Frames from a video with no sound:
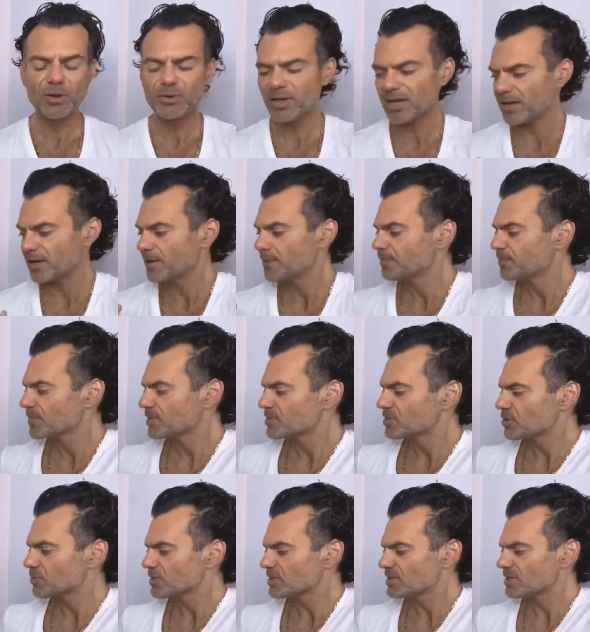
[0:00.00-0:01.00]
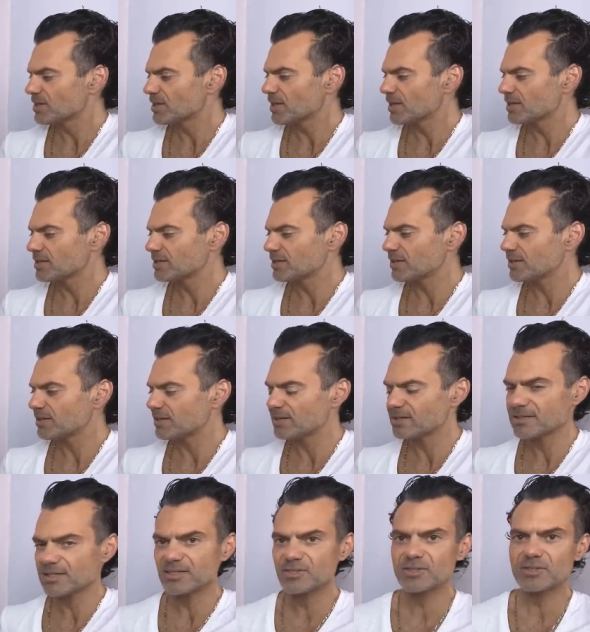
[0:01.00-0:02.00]
Okay, so is the idea that
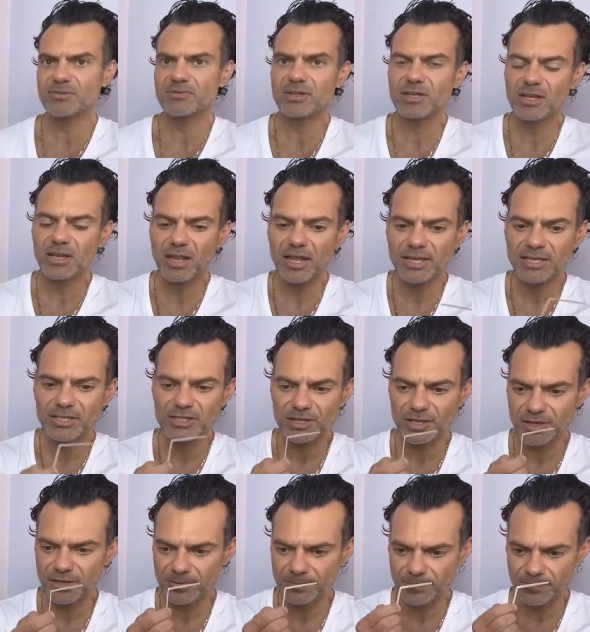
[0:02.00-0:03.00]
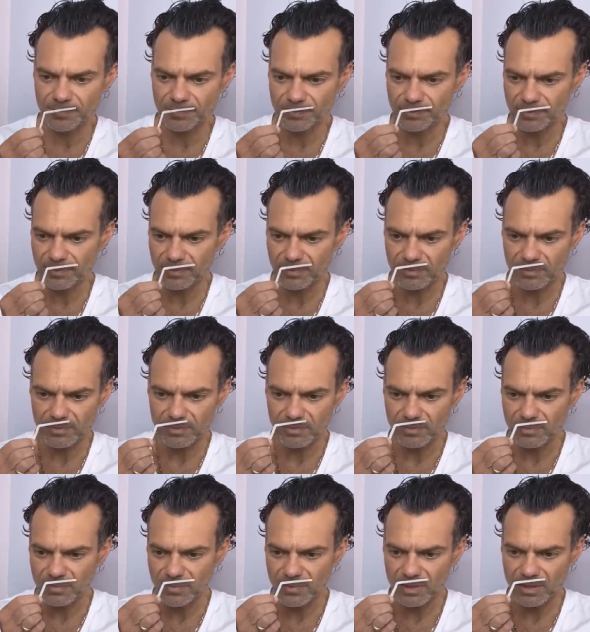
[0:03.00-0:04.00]
it's a sort of lighter,
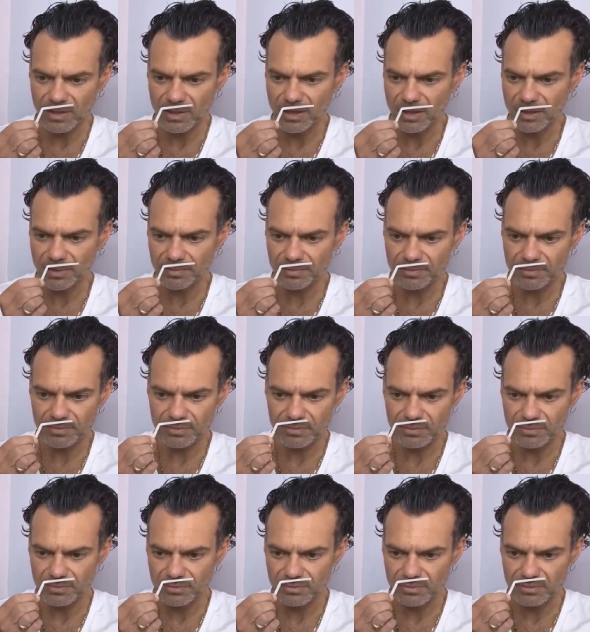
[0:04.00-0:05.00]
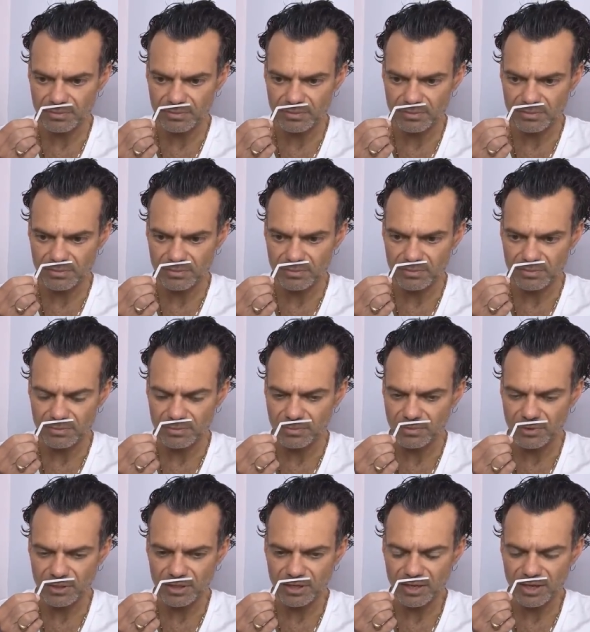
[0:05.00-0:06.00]
um,
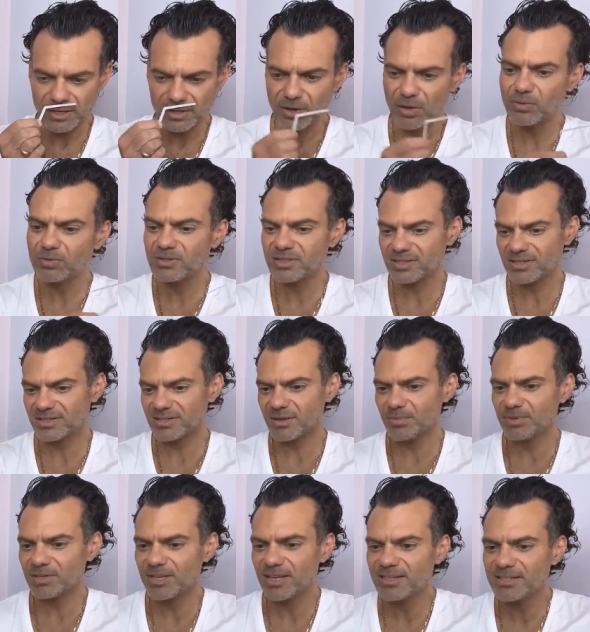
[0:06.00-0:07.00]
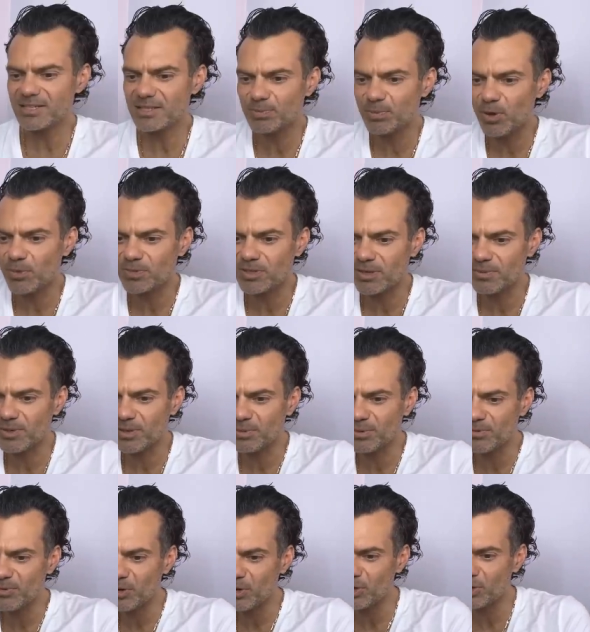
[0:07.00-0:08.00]
light? oh, somebody else has popped up here.
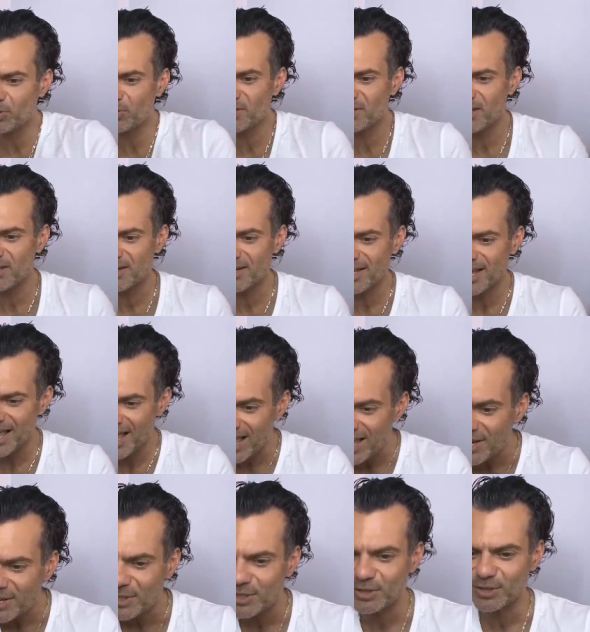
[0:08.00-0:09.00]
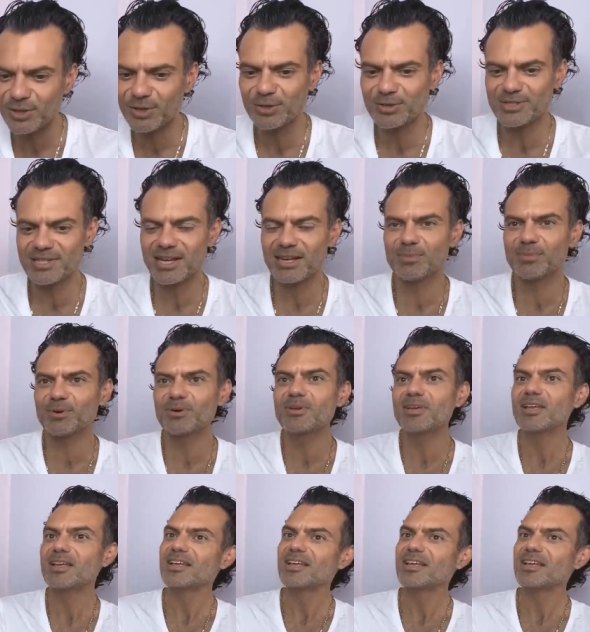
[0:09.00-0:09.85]
We've got Chris Honey and Renaud Salomon.